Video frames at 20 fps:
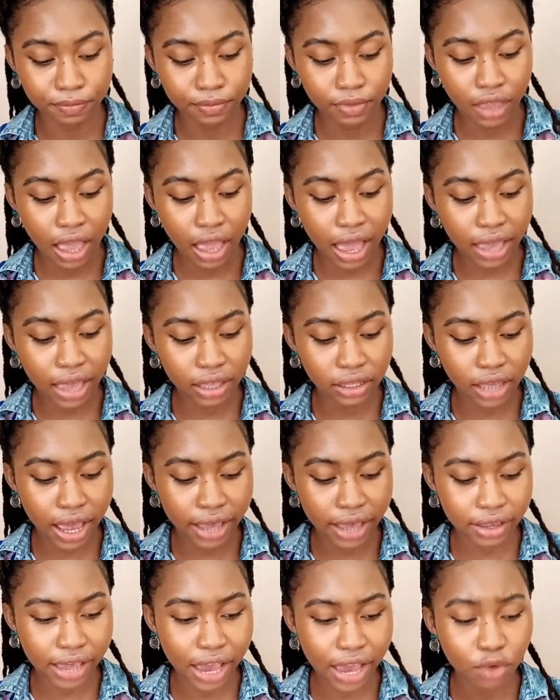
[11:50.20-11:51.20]
and
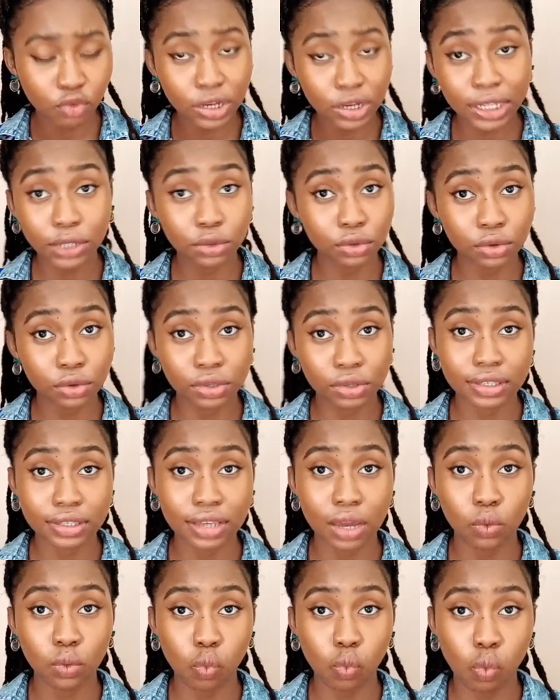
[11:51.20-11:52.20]
I really don't understand
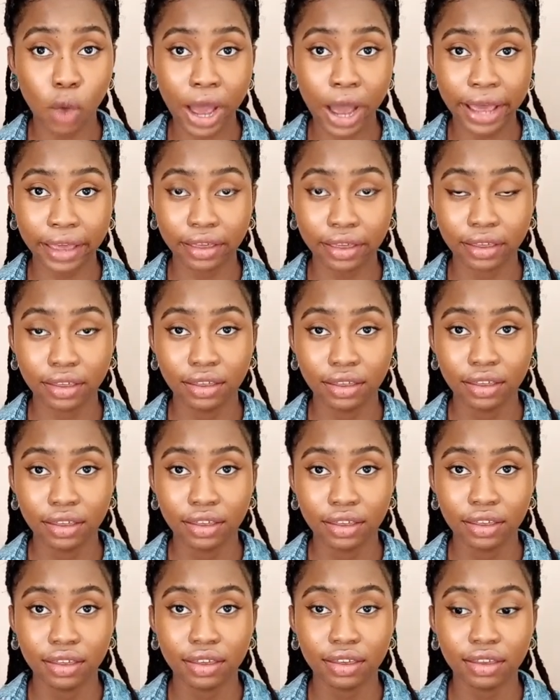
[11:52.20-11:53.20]
why
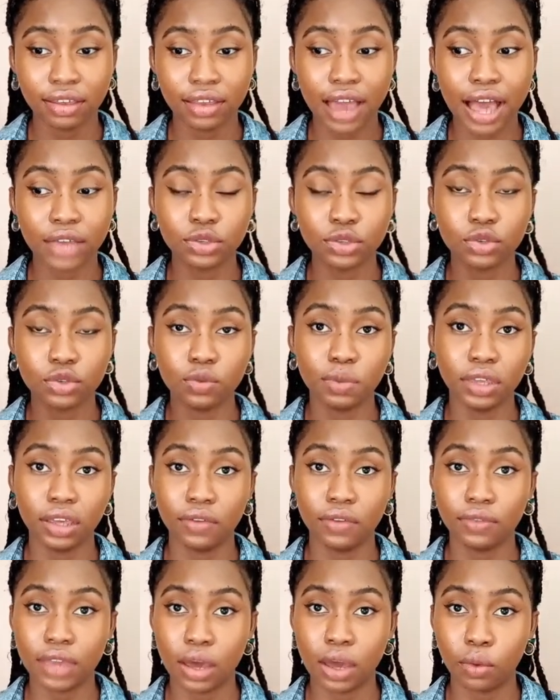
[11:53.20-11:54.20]
it has to behave
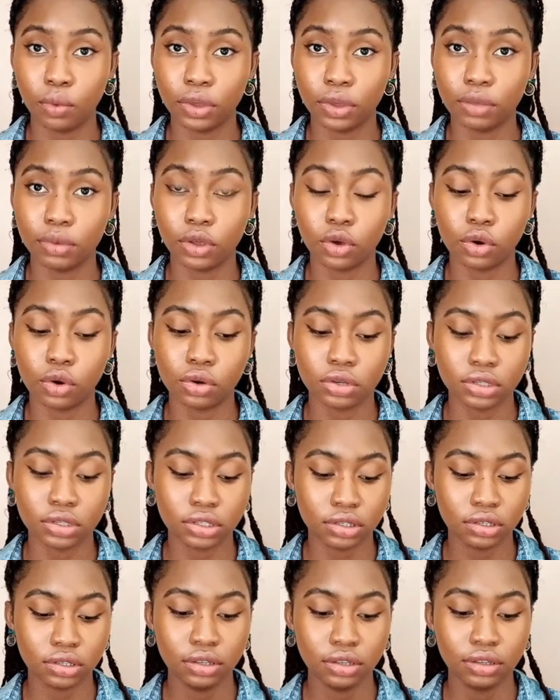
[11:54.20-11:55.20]
that way, because
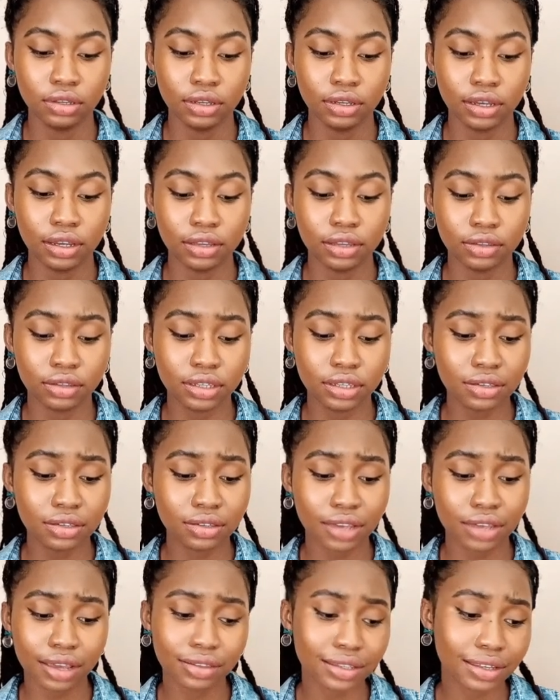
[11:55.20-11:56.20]
this
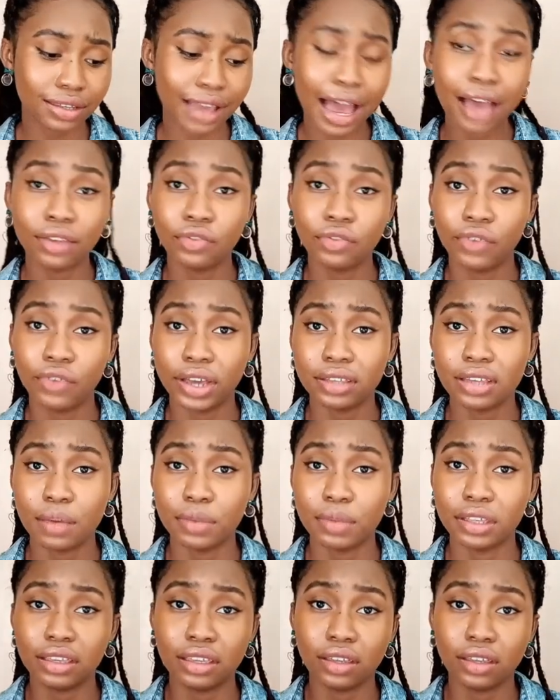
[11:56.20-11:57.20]
says it has vitamin
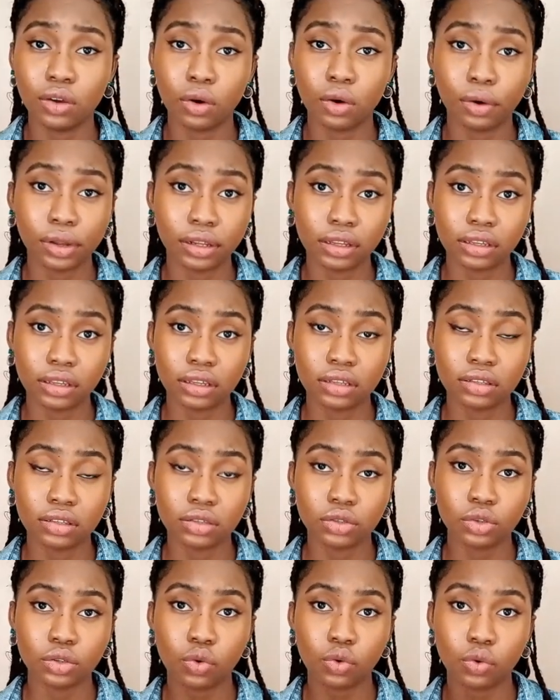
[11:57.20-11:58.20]
E oil in it.
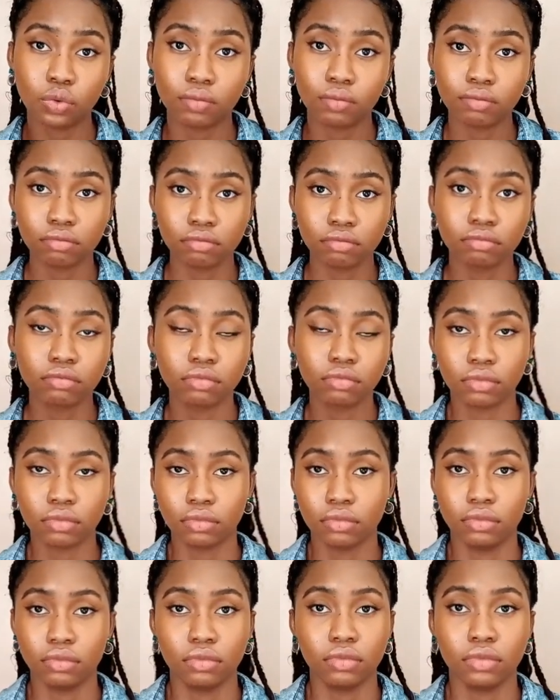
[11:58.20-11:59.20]
So
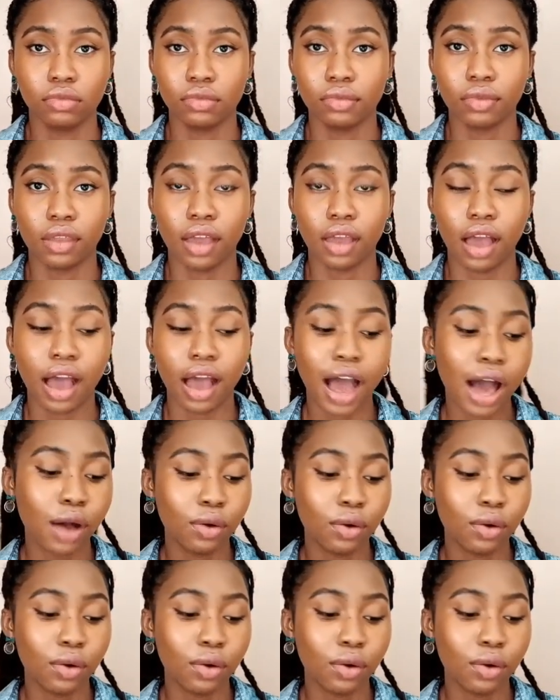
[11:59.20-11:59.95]
how,